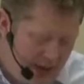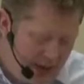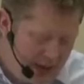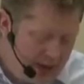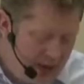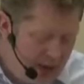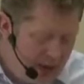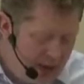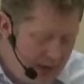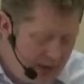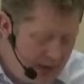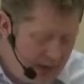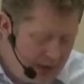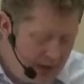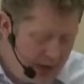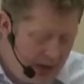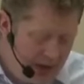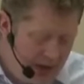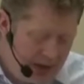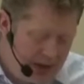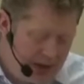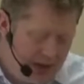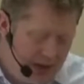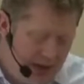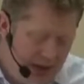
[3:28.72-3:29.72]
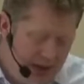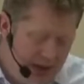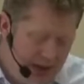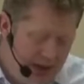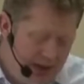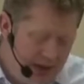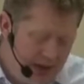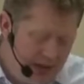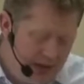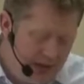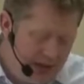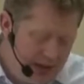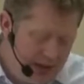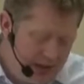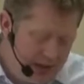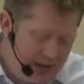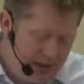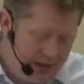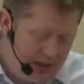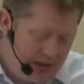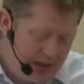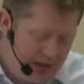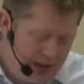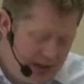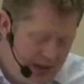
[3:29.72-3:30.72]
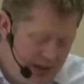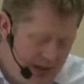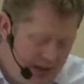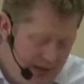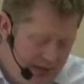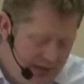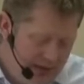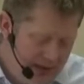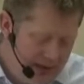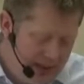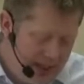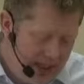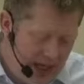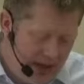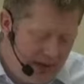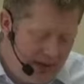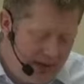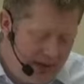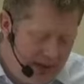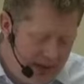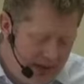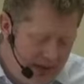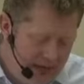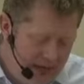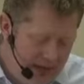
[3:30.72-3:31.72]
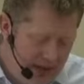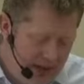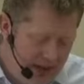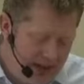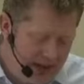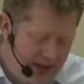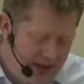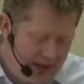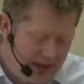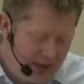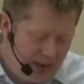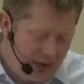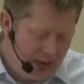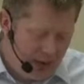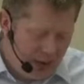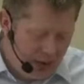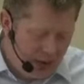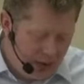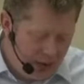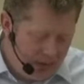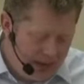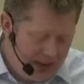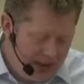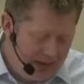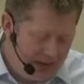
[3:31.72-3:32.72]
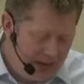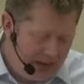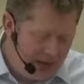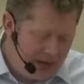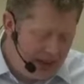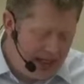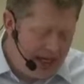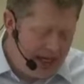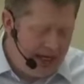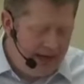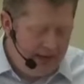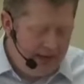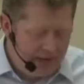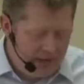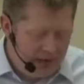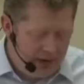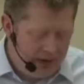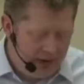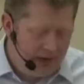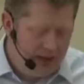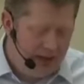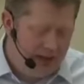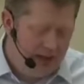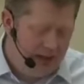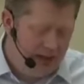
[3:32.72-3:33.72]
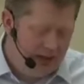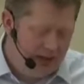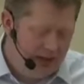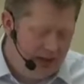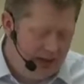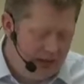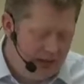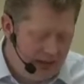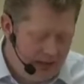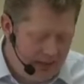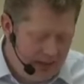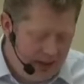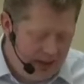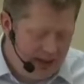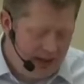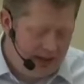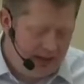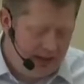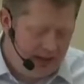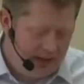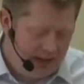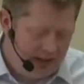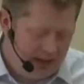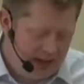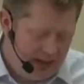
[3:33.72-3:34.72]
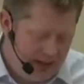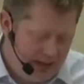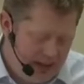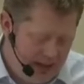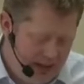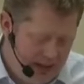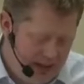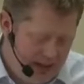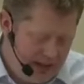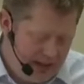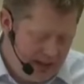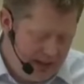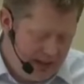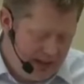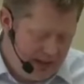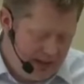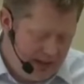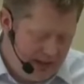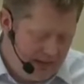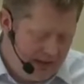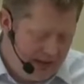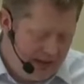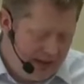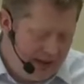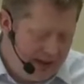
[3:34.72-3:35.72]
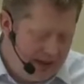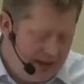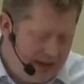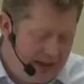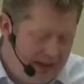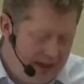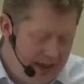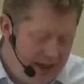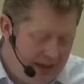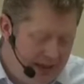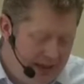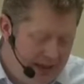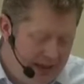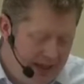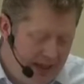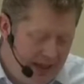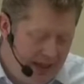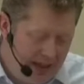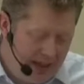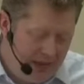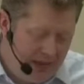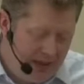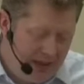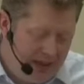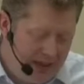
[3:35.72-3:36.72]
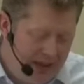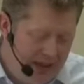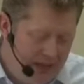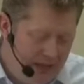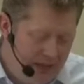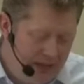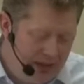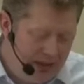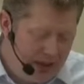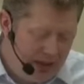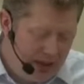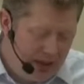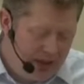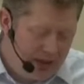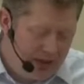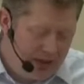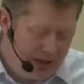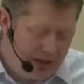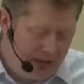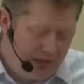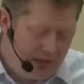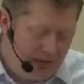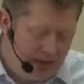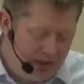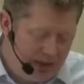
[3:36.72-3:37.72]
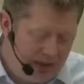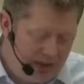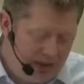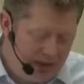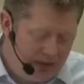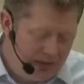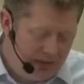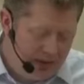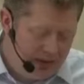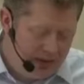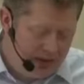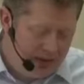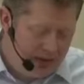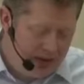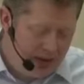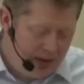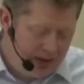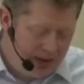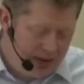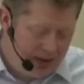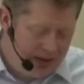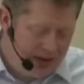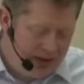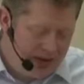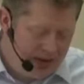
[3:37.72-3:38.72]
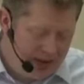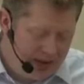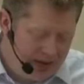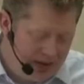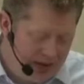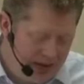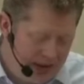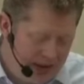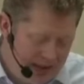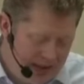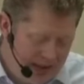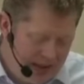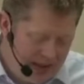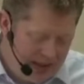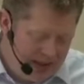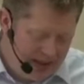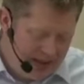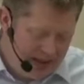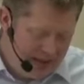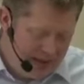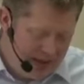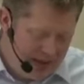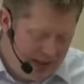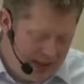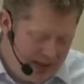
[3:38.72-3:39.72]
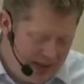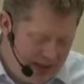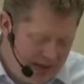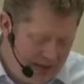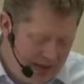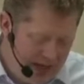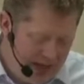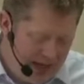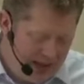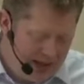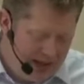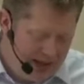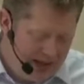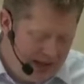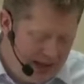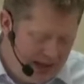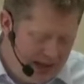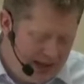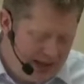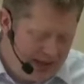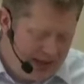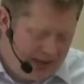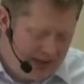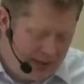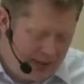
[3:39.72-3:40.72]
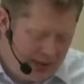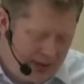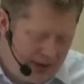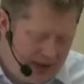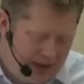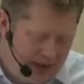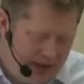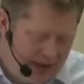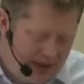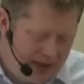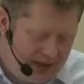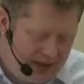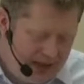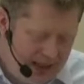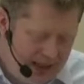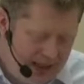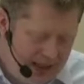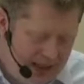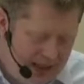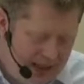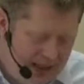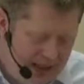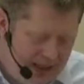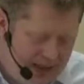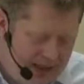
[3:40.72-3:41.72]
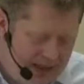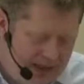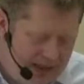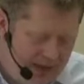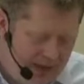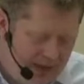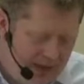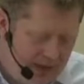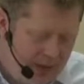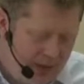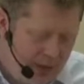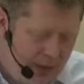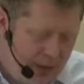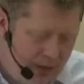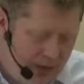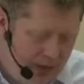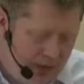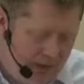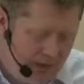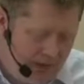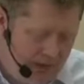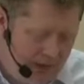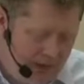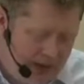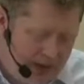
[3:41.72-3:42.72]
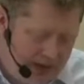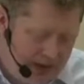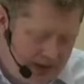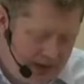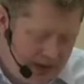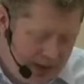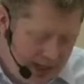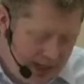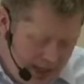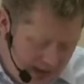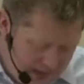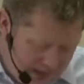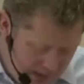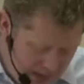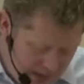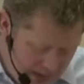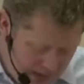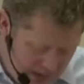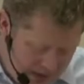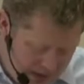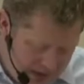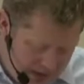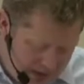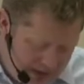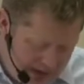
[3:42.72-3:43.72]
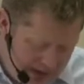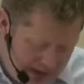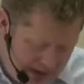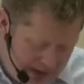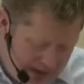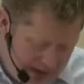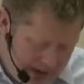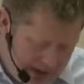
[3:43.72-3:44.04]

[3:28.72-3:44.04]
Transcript: God overlooked such ignorance, but now he commands all people everywhere to repent. For he has set a day when he will judge the world with justice by the man he has appointed. He has given proof of this to everyone